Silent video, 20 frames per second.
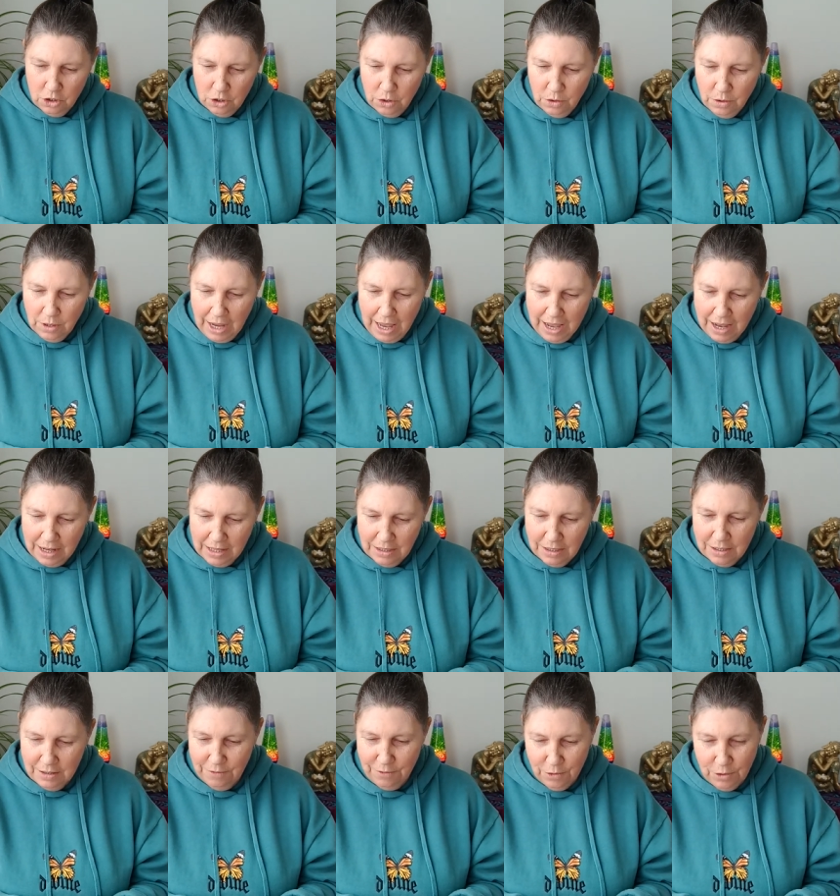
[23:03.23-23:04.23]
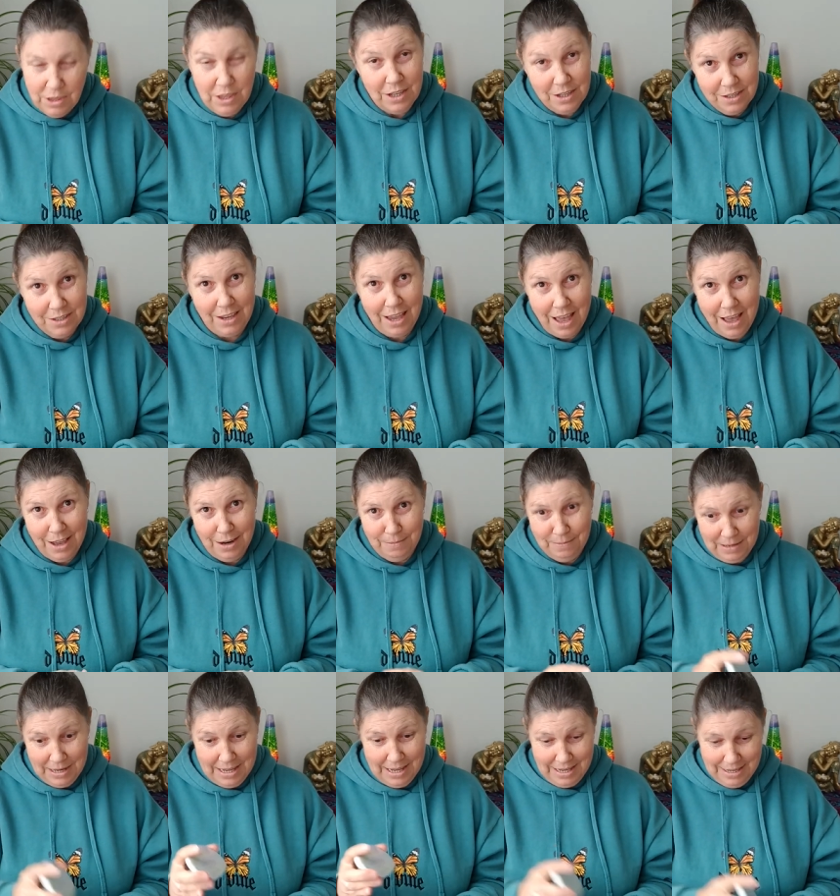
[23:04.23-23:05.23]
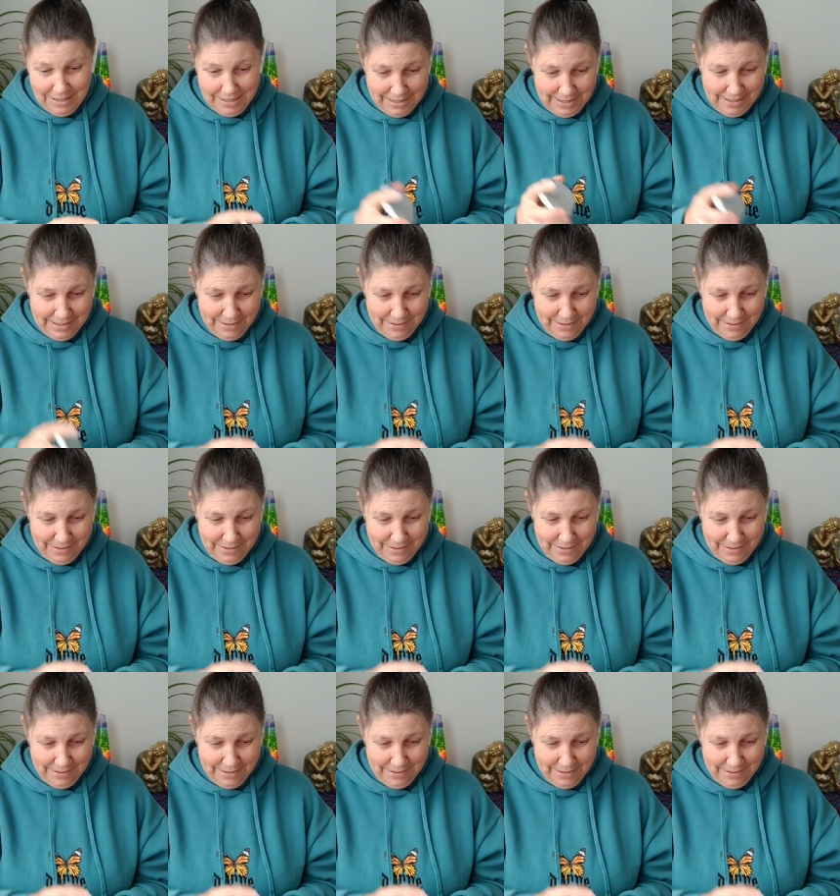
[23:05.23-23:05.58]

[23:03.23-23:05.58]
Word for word: two cards for this card, please.